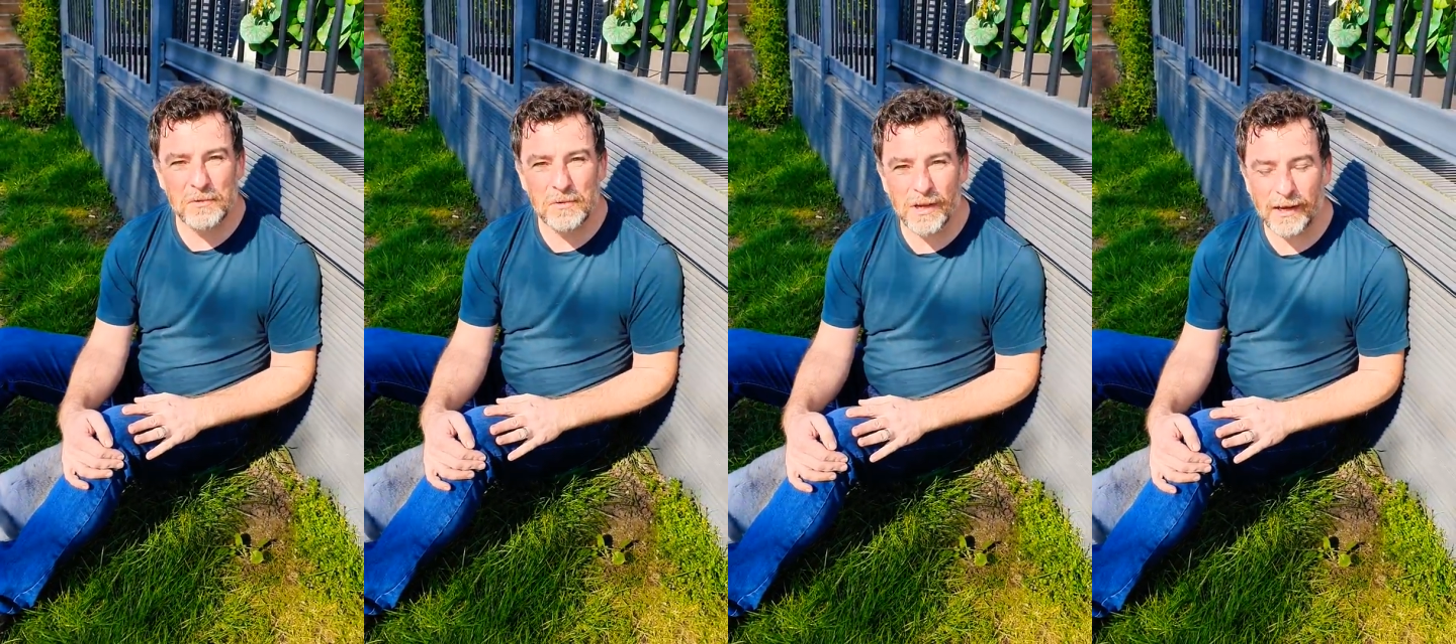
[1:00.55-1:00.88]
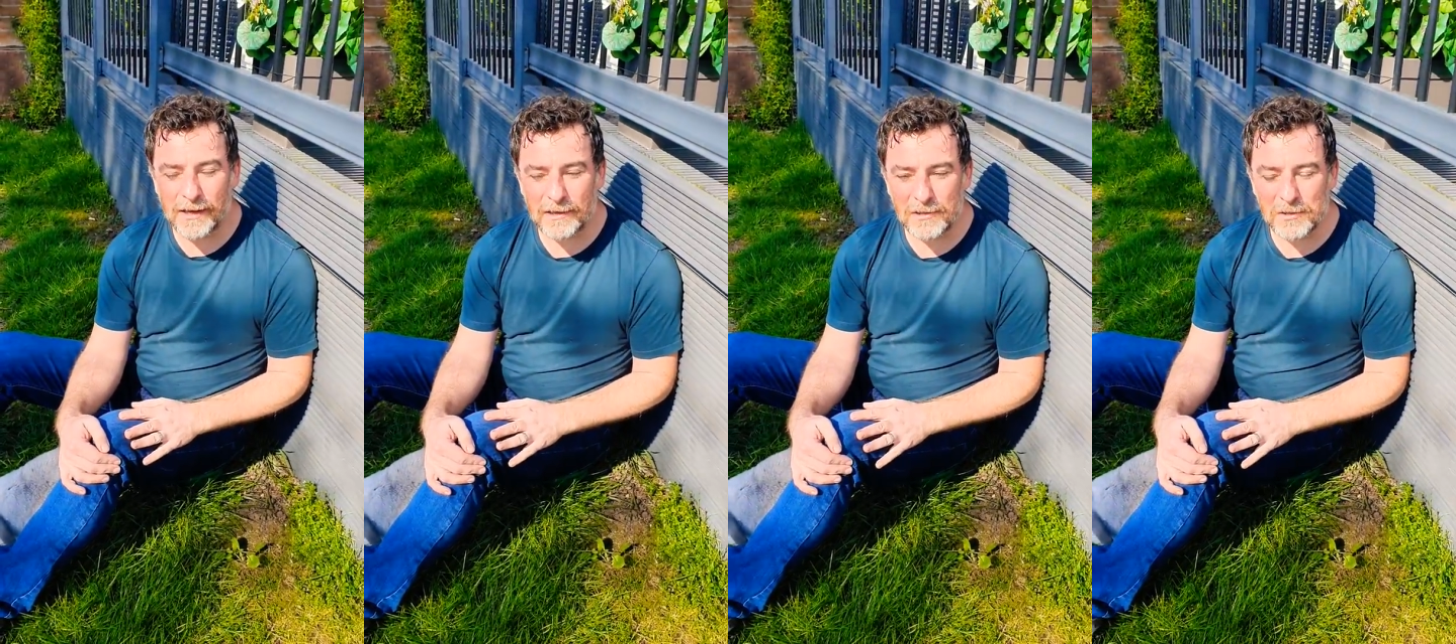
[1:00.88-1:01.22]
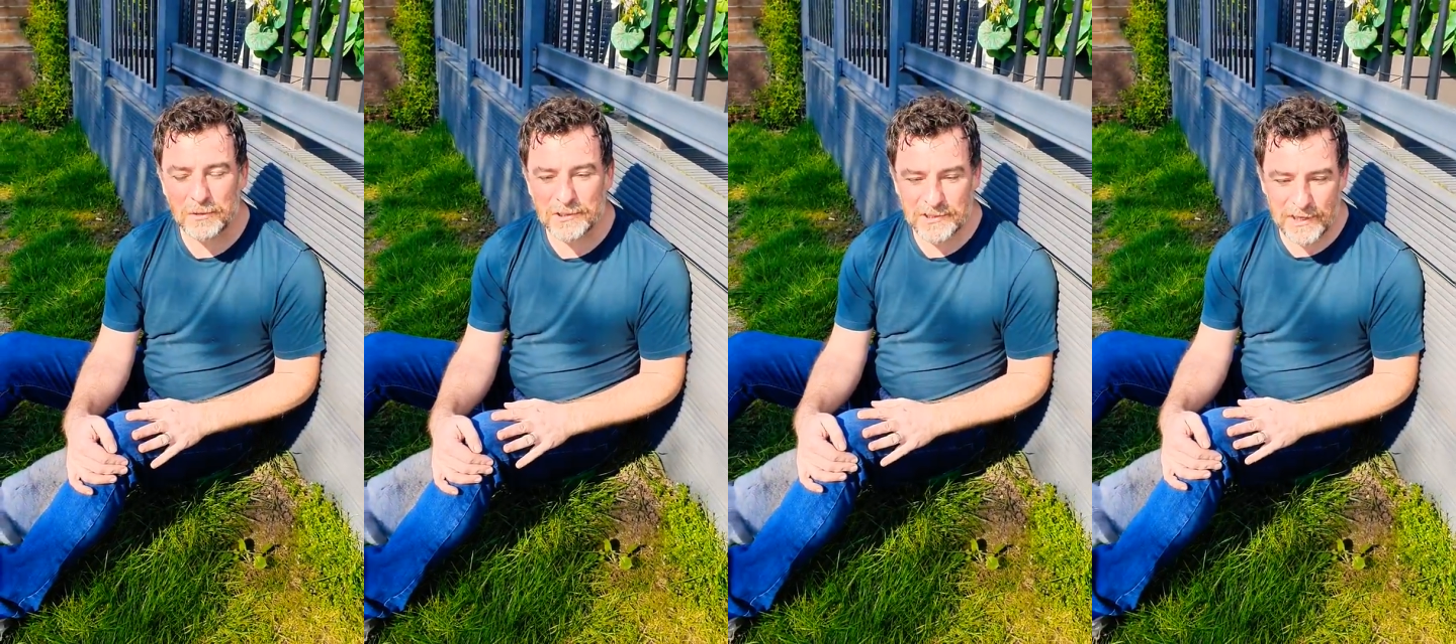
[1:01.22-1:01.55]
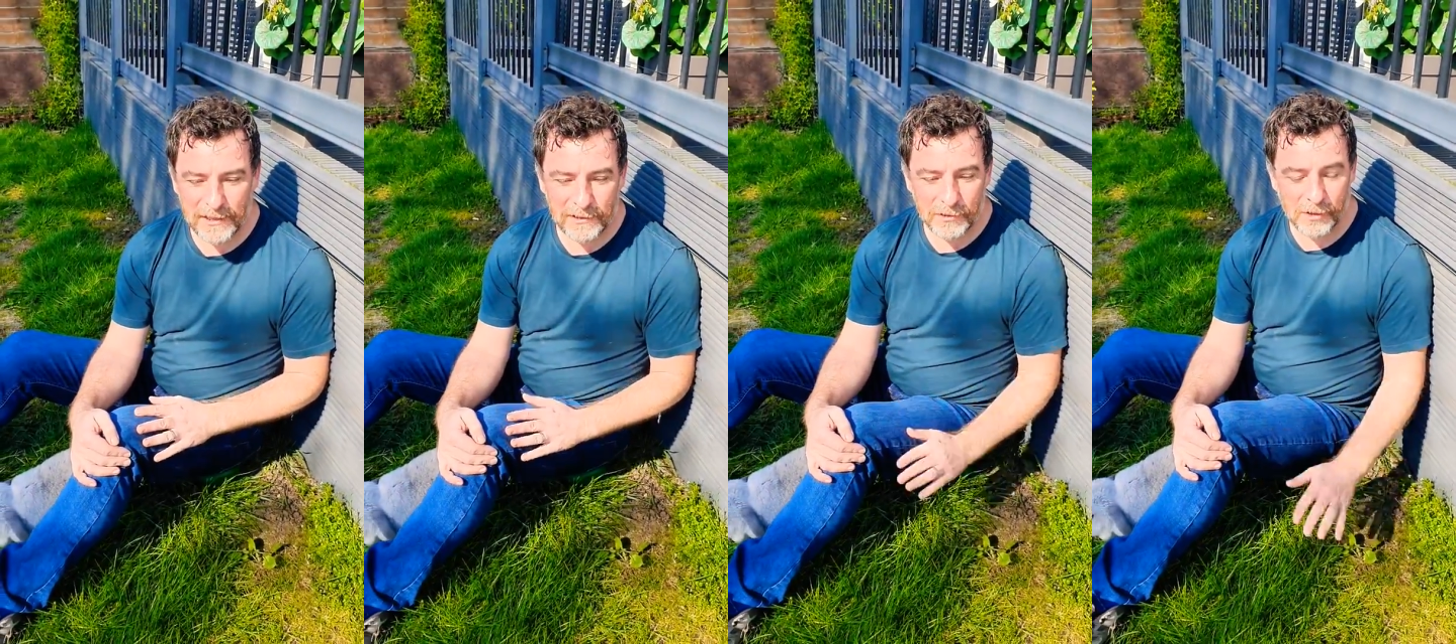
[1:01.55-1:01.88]
You can add it to a
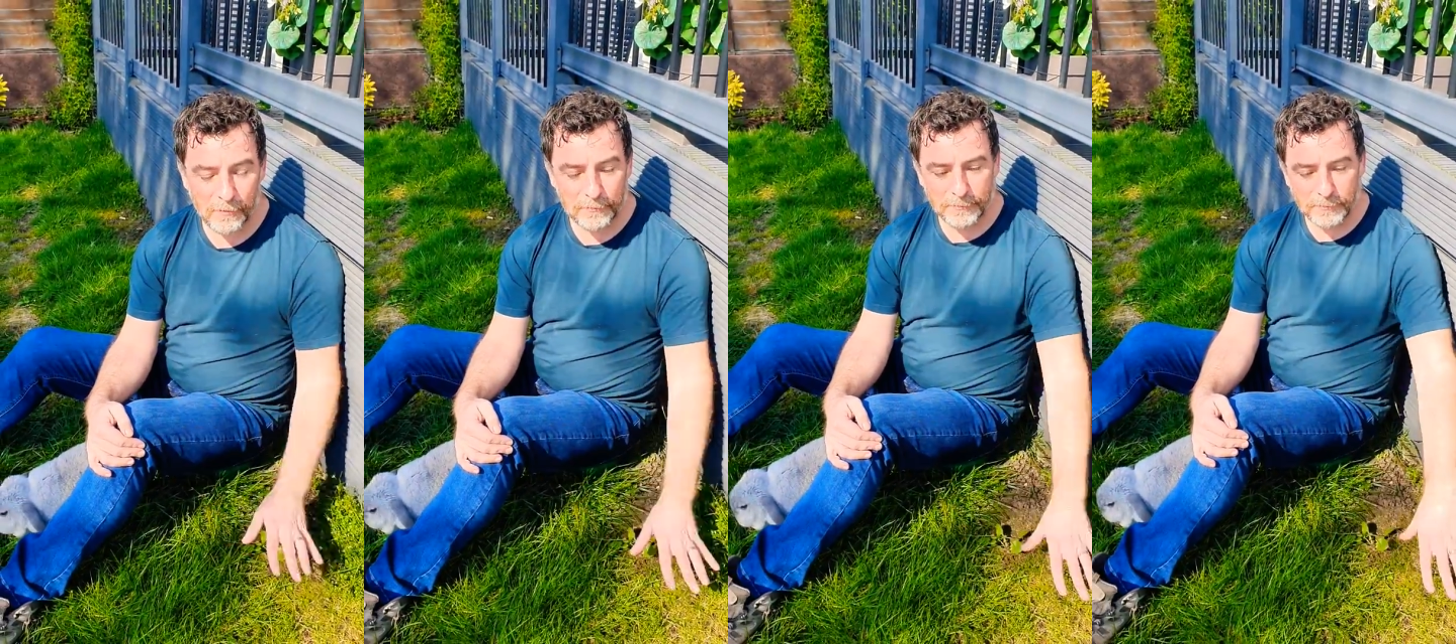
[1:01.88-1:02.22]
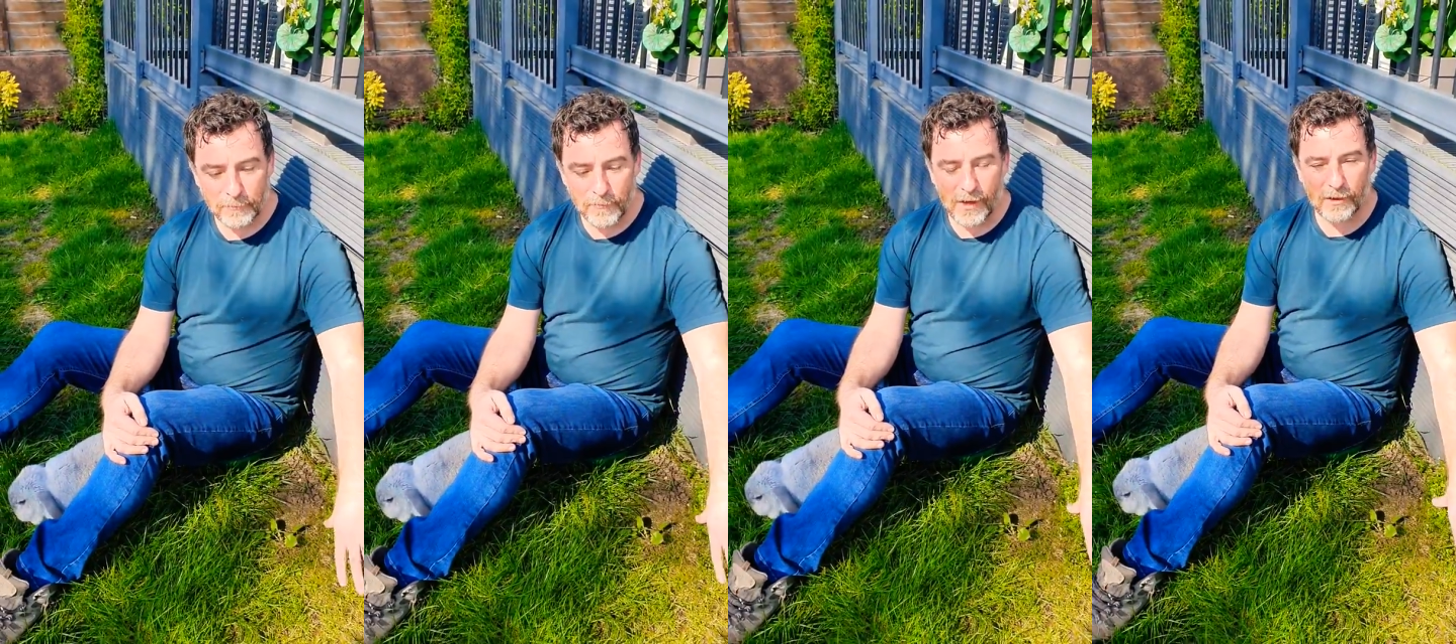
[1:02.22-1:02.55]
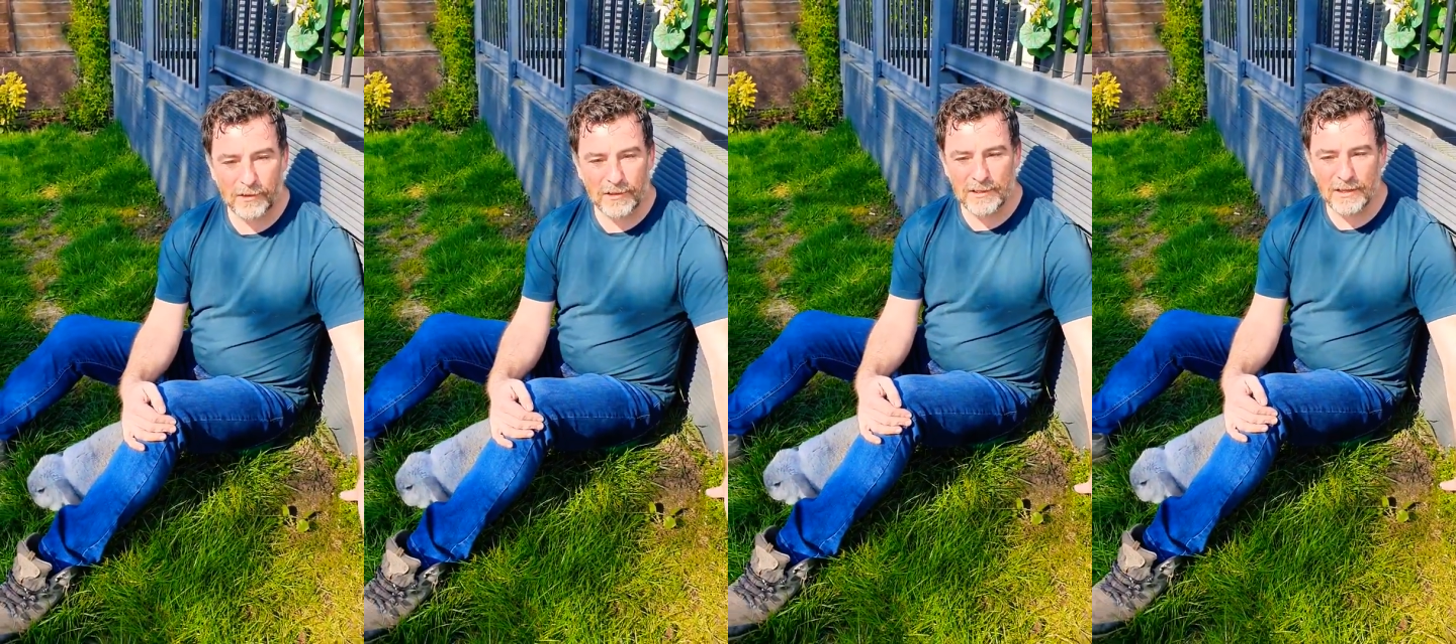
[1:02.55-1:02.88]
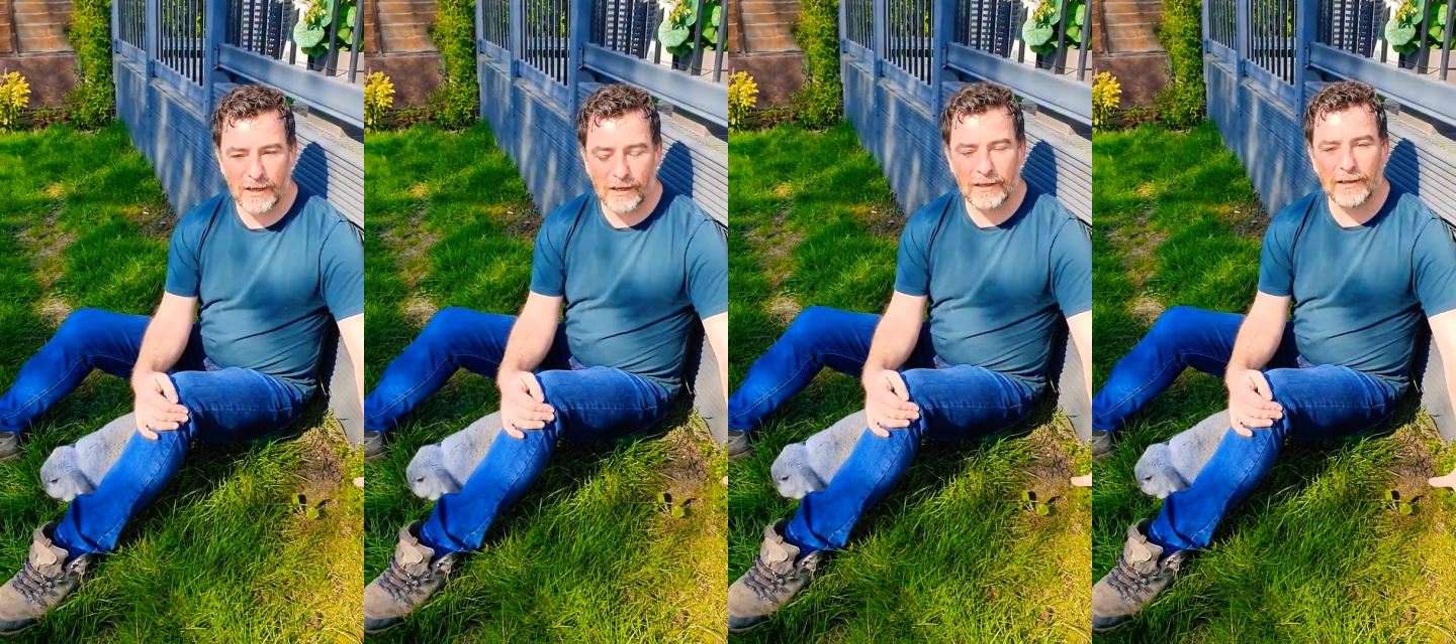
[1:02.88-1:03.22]
salad. And
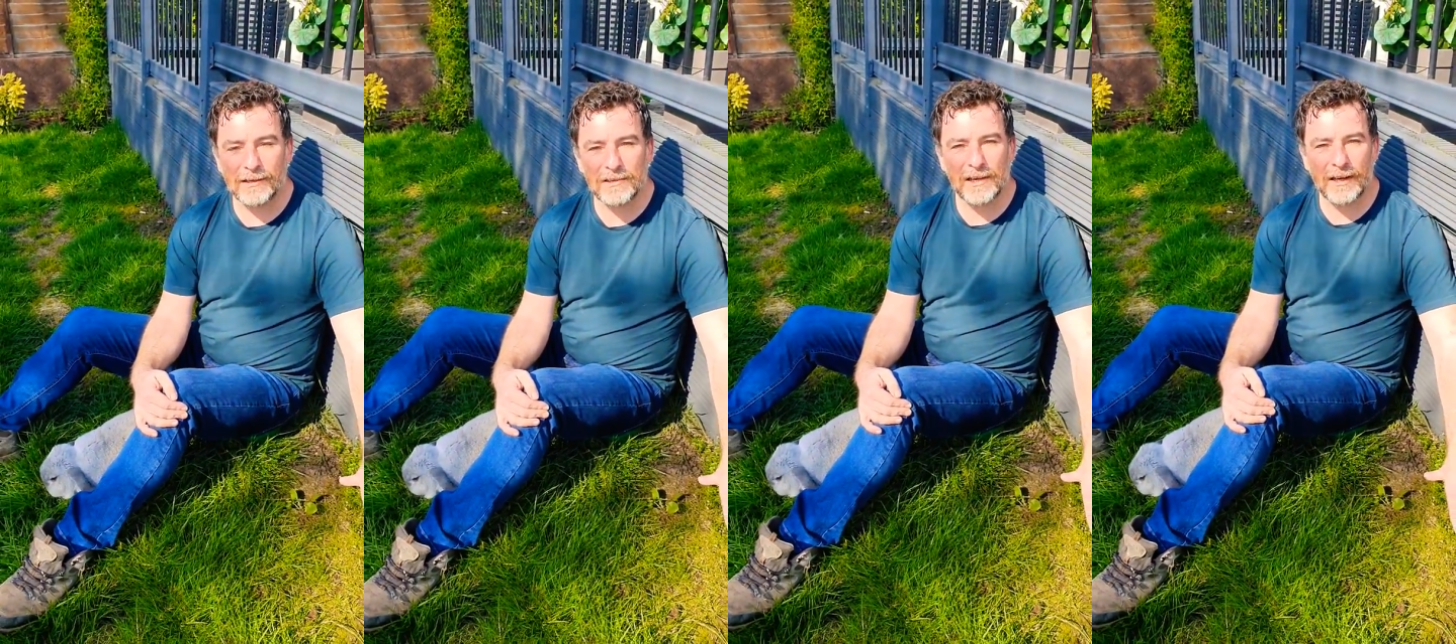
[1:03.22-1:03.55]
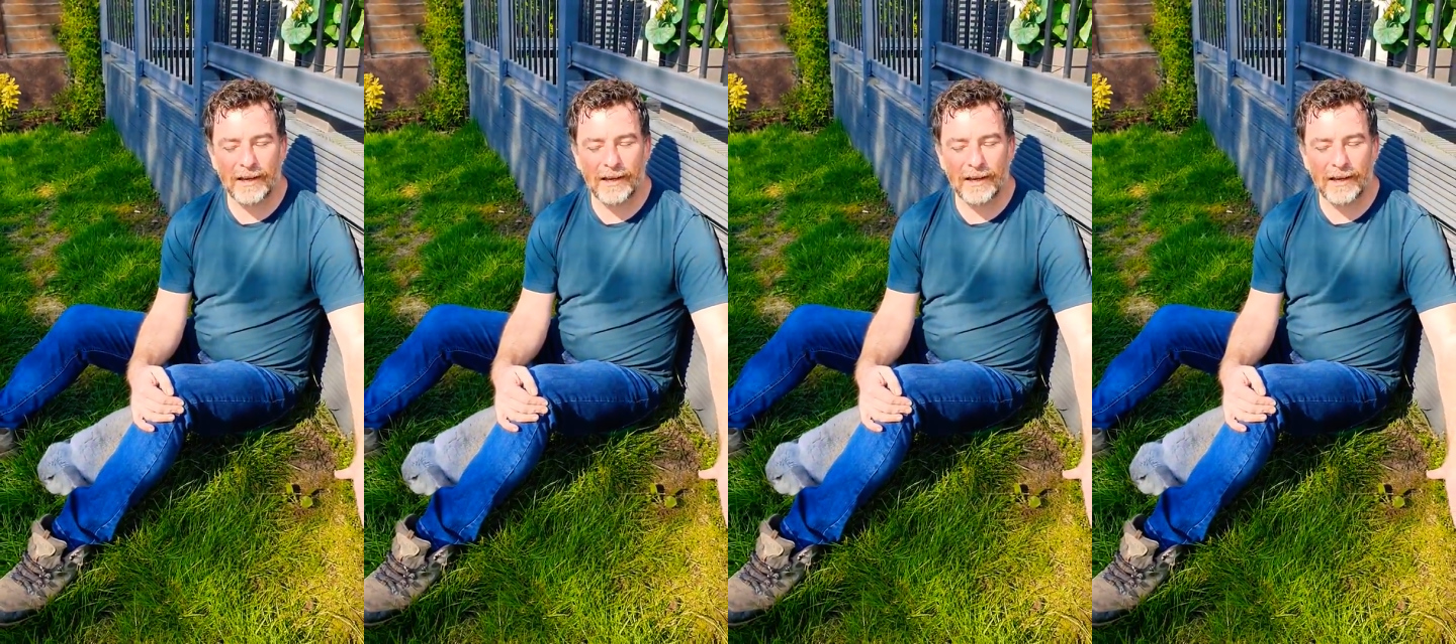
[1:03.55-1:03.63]
I like to